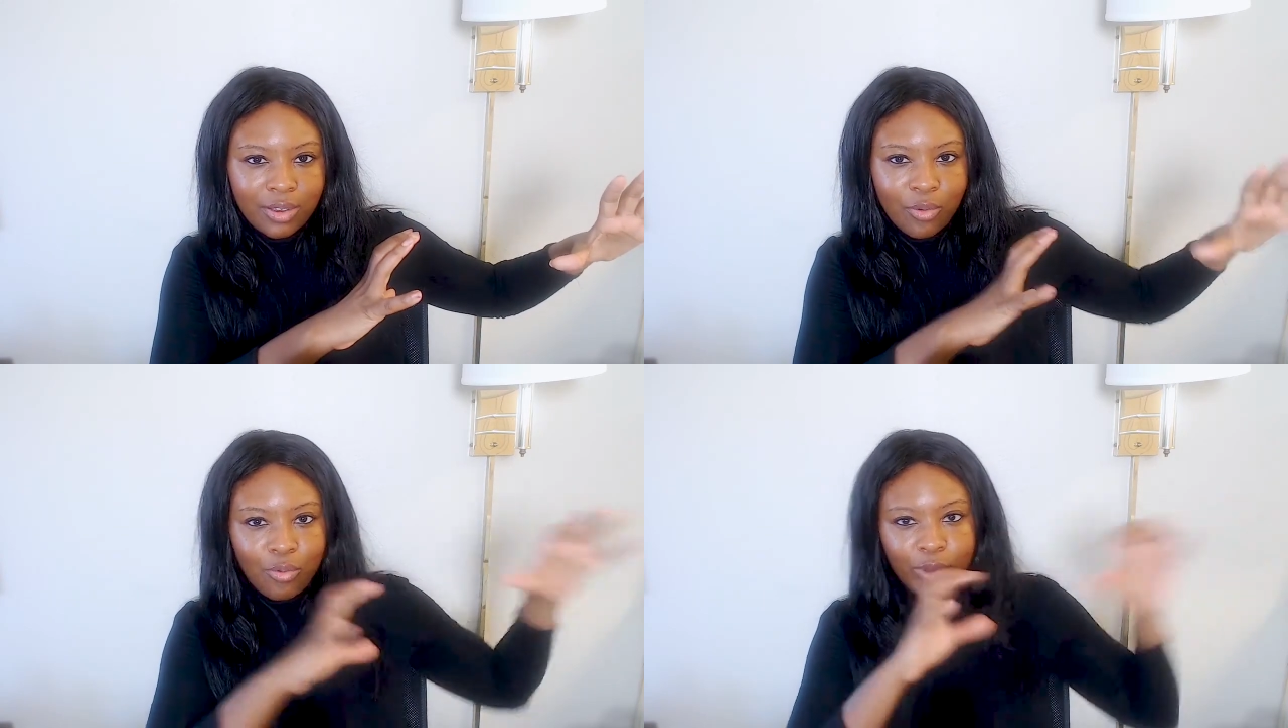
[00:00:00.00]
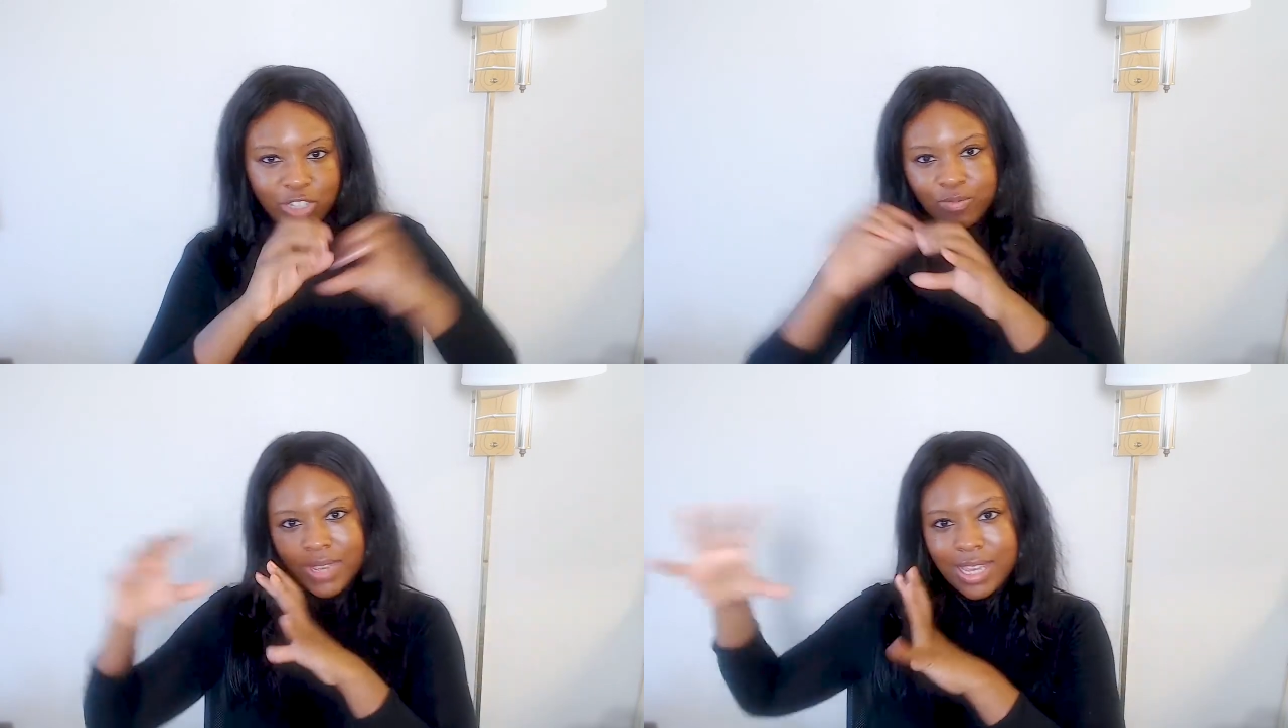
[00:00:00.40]

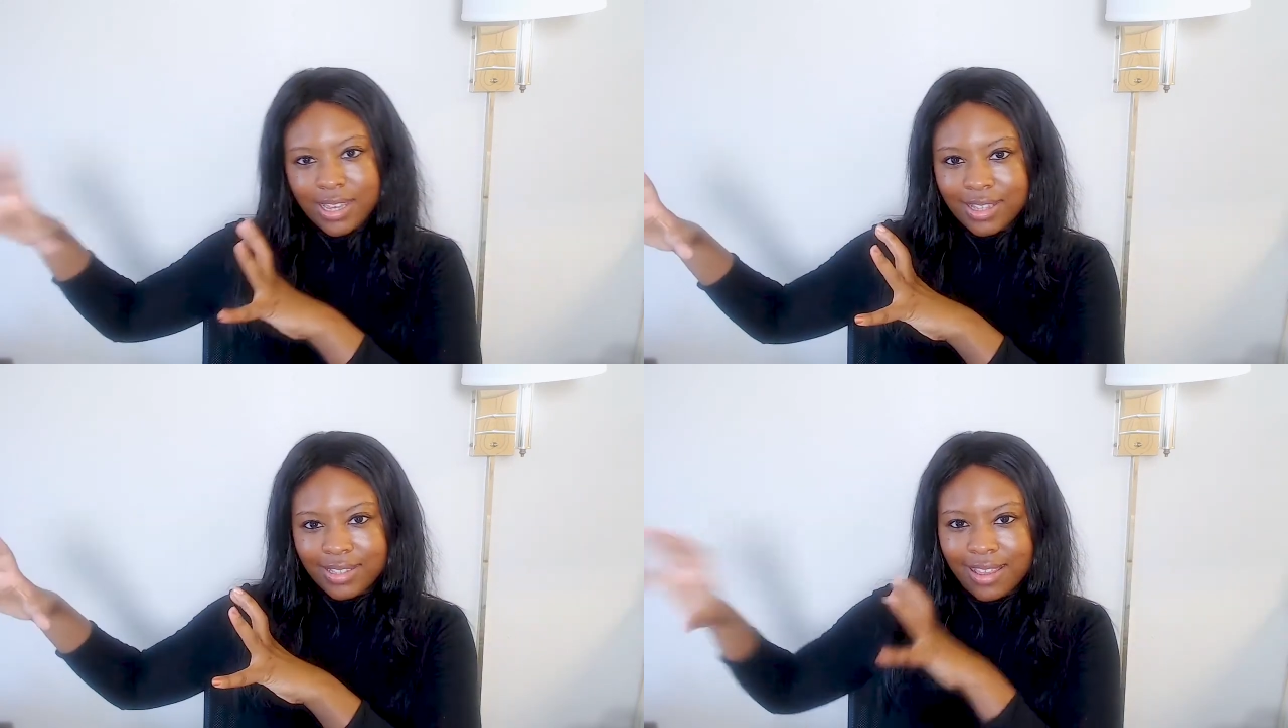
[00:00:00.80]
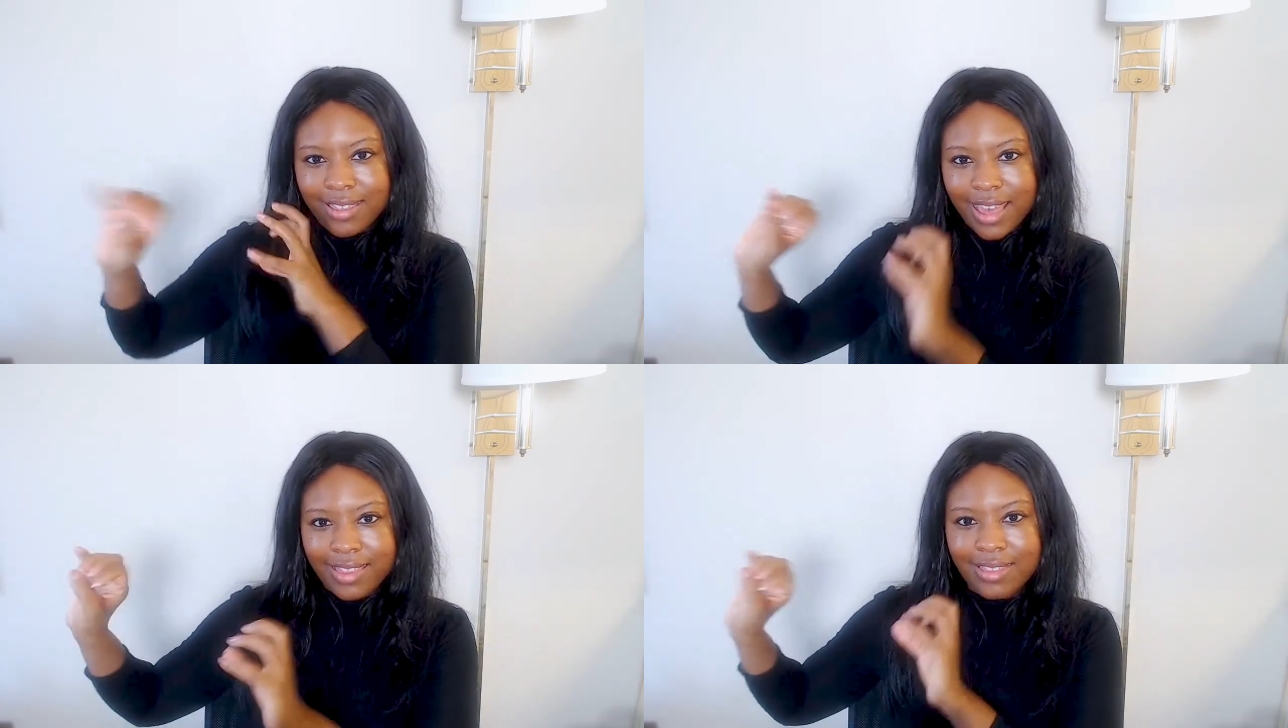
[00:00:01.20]
which means
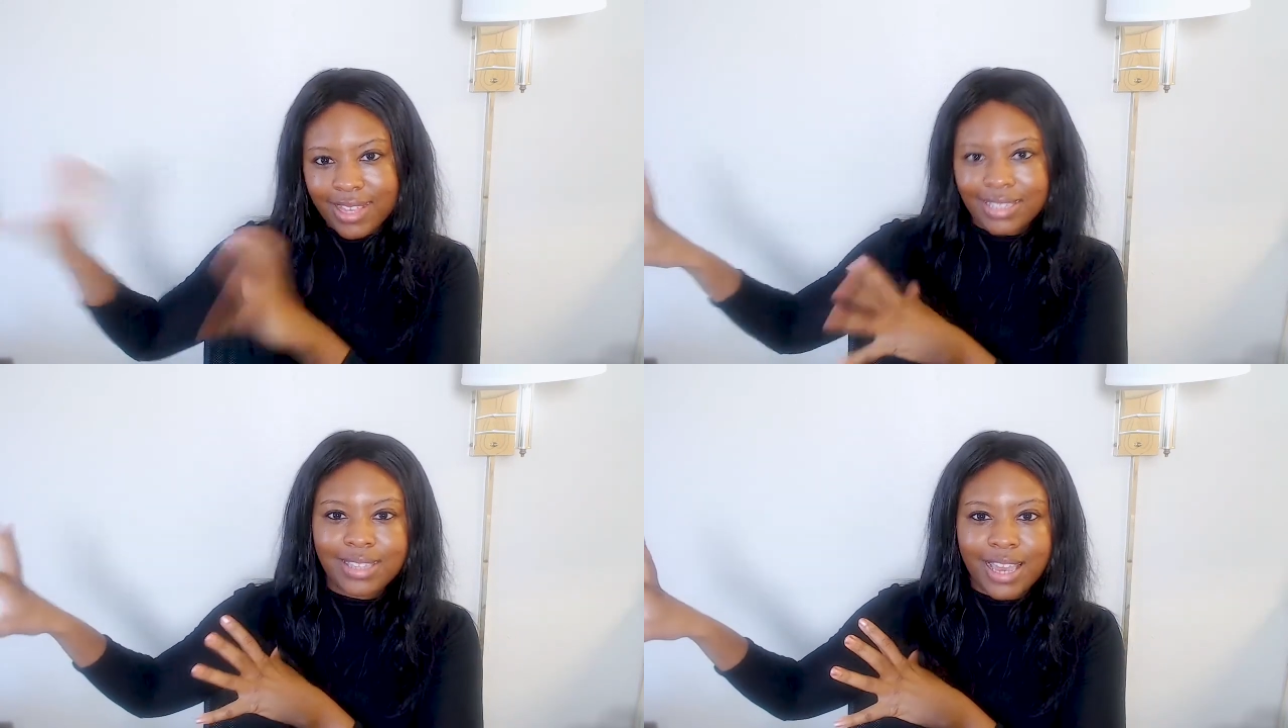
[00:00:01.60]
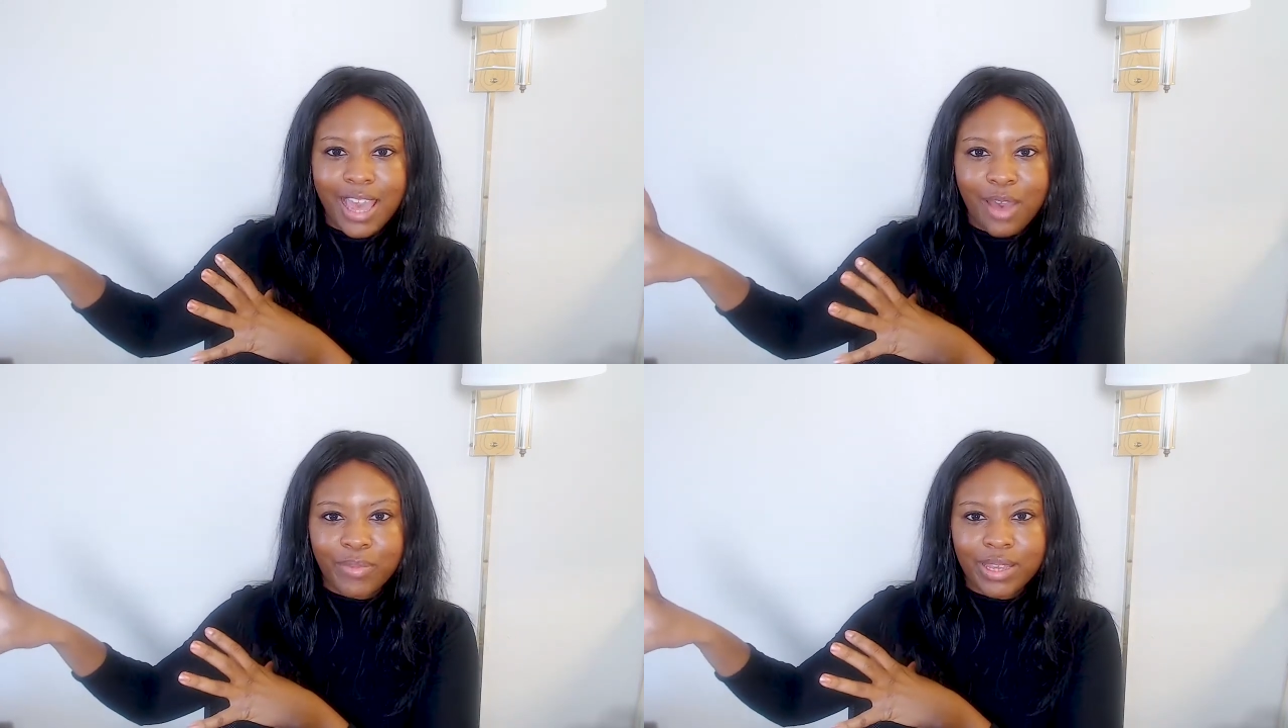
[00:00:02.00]
that this thing
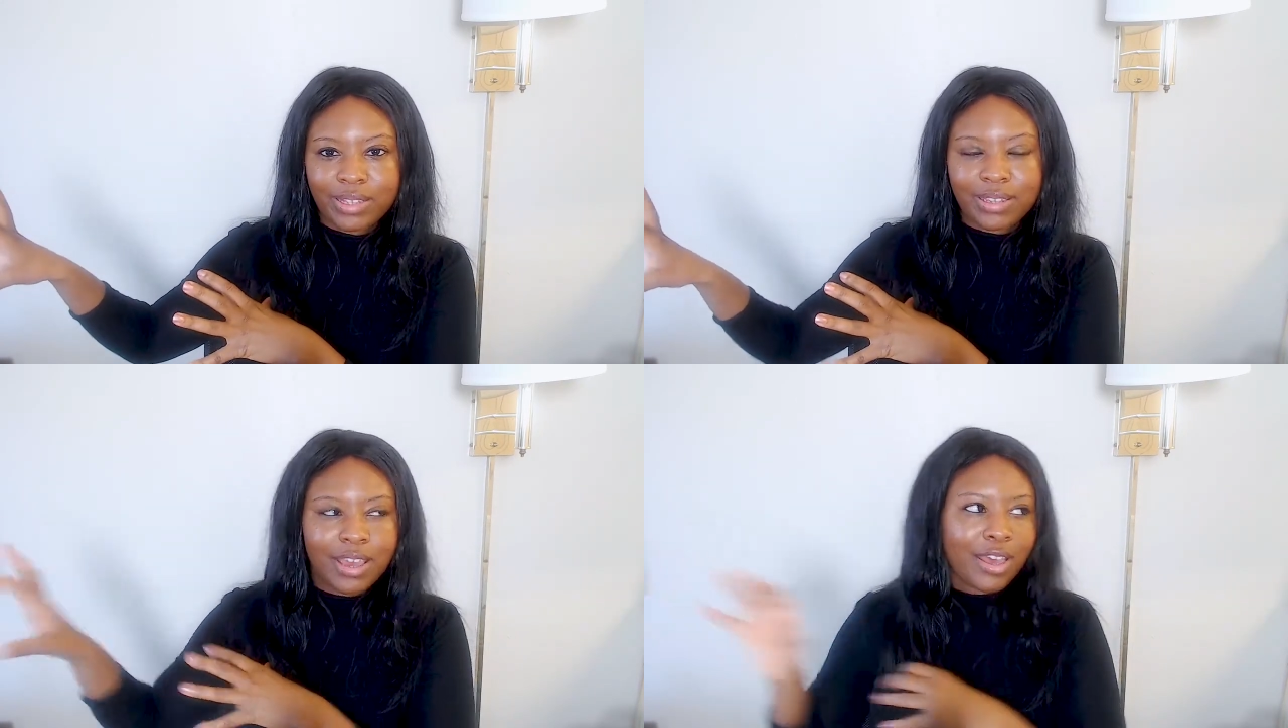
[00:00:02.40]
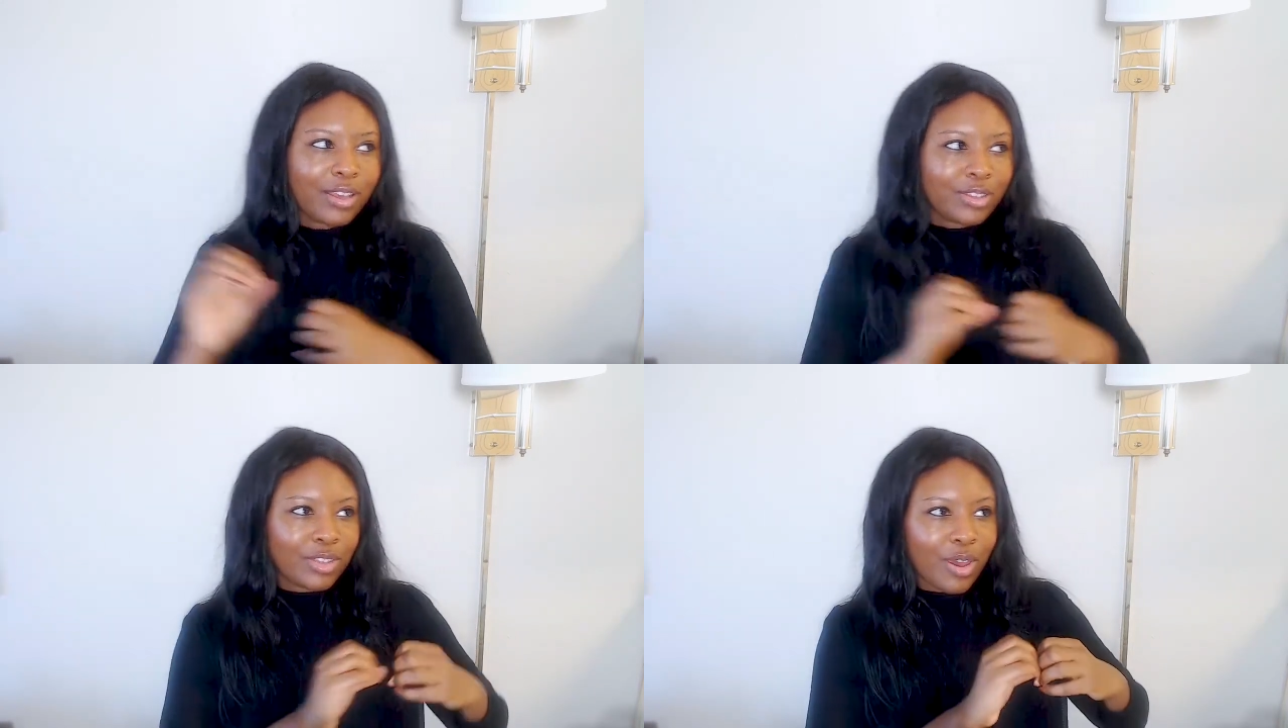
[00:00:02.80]
happened.
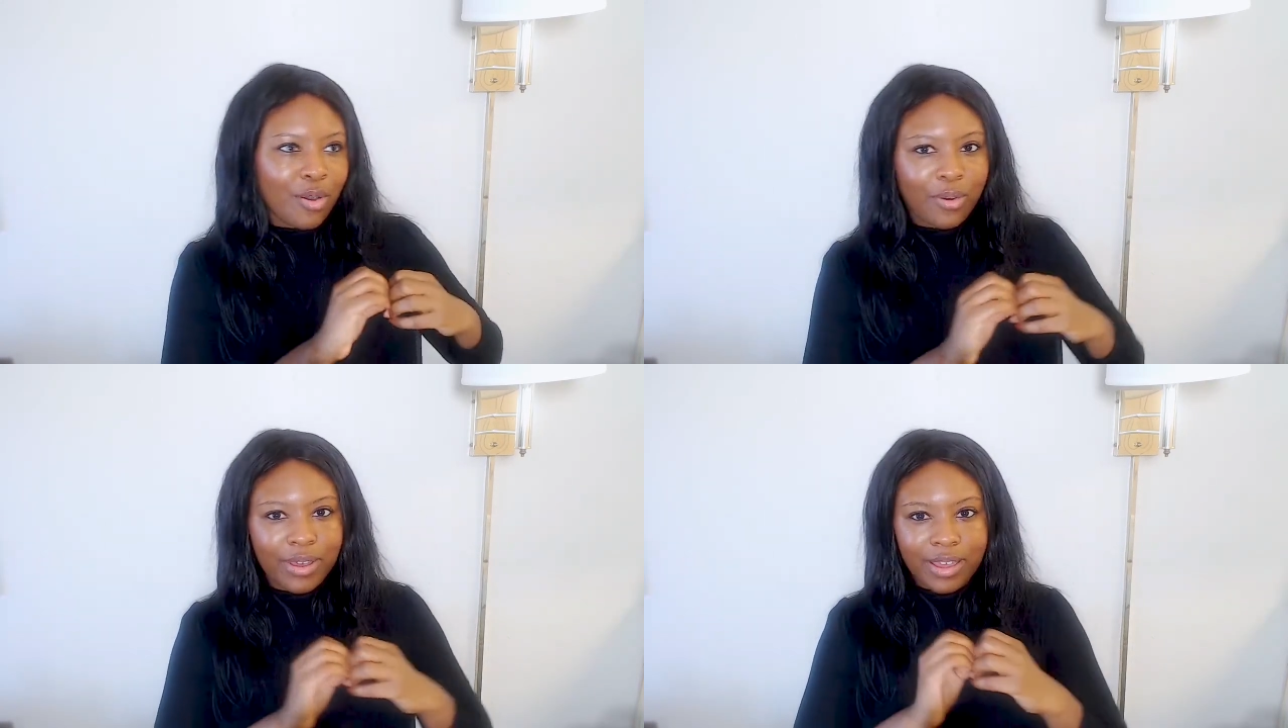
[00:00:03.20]
So